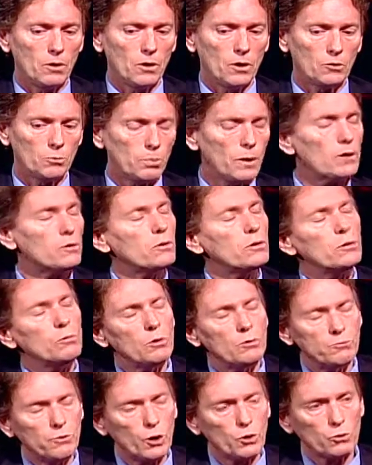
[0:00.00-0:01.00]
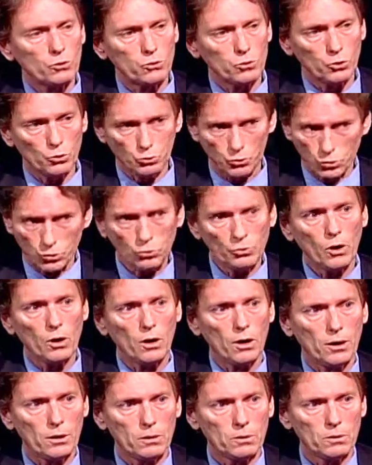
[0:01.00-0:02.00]
especially with folks who do
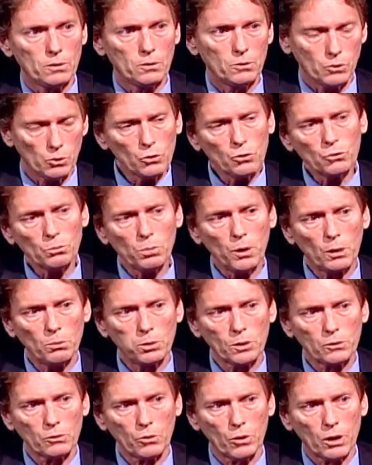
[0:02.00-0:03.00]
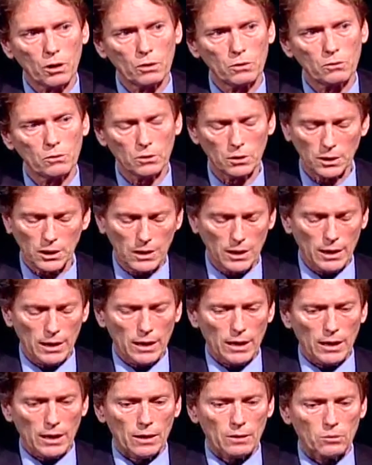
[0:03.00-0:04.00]
not use public transit,
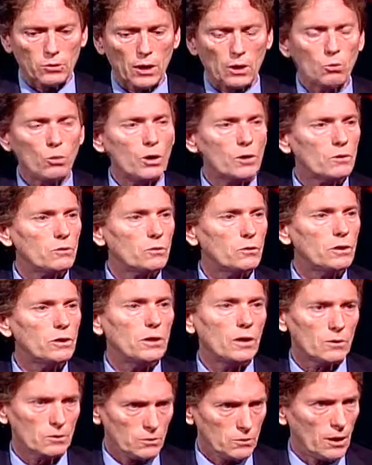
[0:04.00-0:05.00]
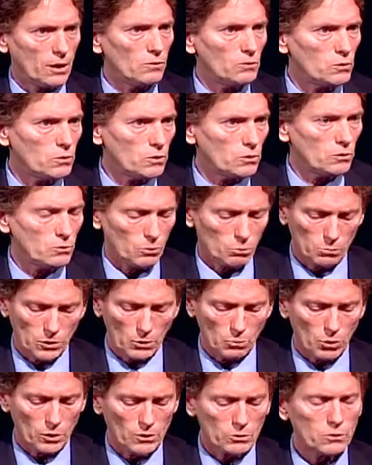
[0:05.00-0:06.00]
they want to see a safe system. They
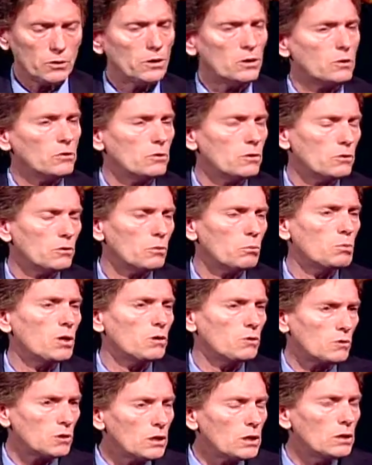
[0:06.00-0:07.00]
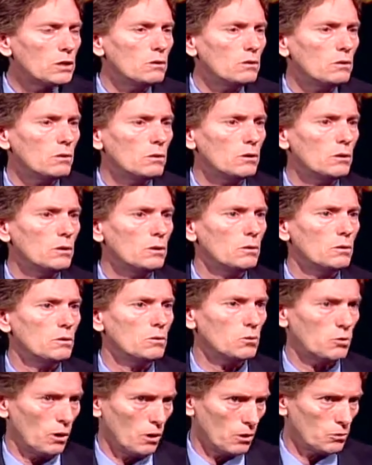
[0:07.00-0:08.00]
want to see a system that's easy
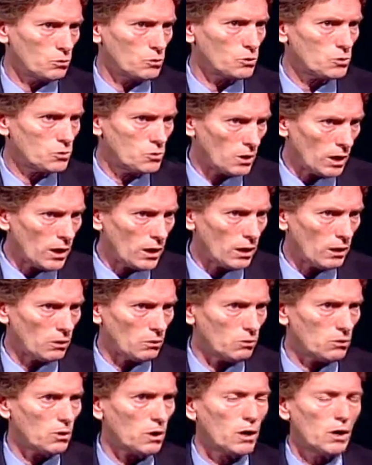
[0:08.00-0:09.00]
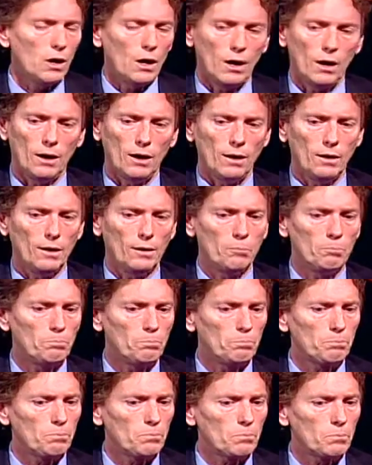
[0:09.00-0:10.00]
to understand.
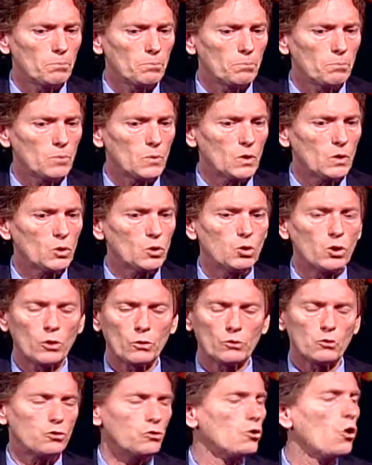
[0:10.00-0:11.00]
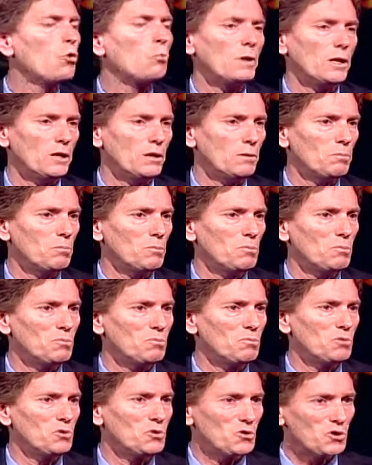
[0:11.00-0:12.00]
There's so many
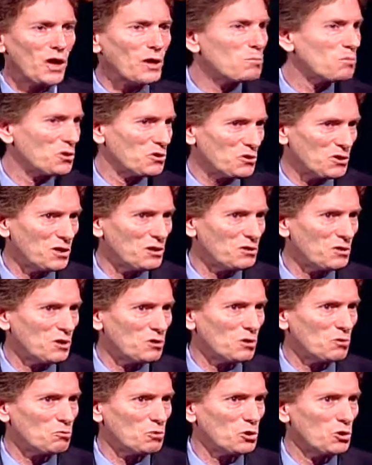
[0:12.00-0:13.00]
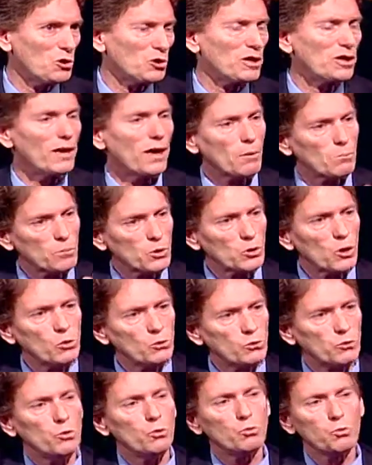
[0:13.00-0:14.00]
segments in there that we're looking at, but
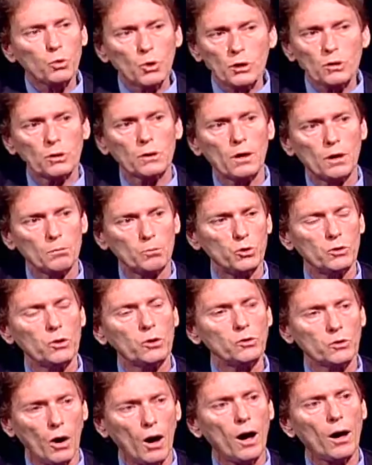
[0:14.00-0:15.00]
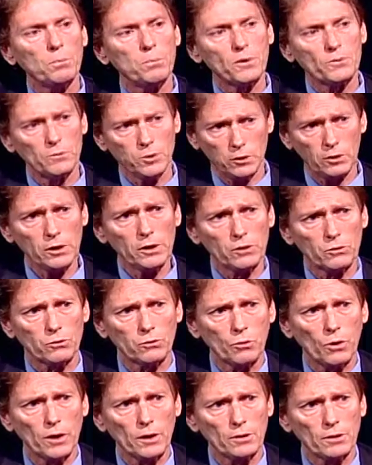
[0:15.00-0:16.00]
those two really come to the top of the
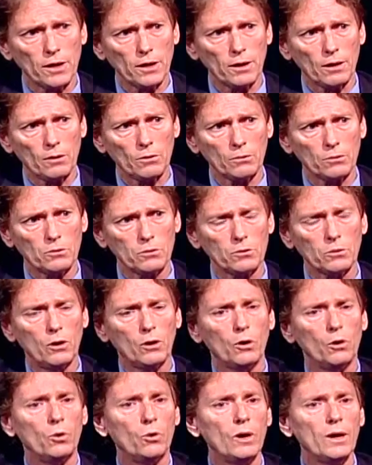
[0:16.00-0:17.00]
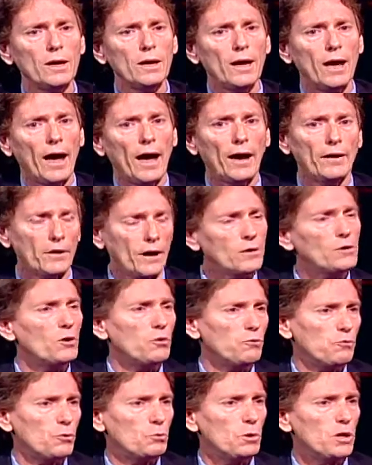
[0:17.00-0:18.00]
list right now. So, and I know
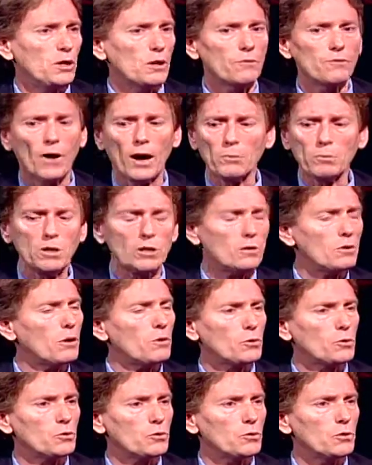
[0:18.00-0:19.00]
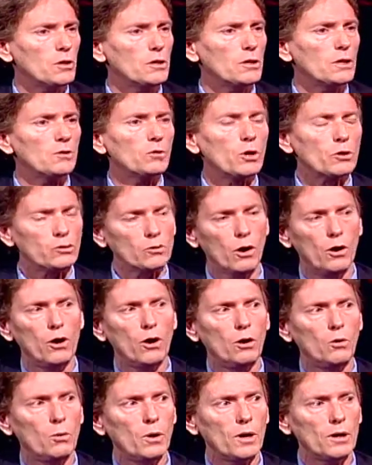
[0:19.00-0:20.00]
for me, if I'm in another city, there's
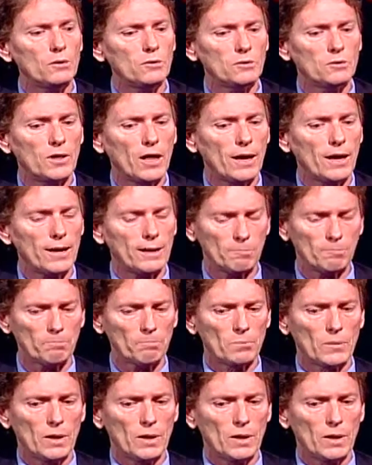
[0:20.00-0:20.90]
always that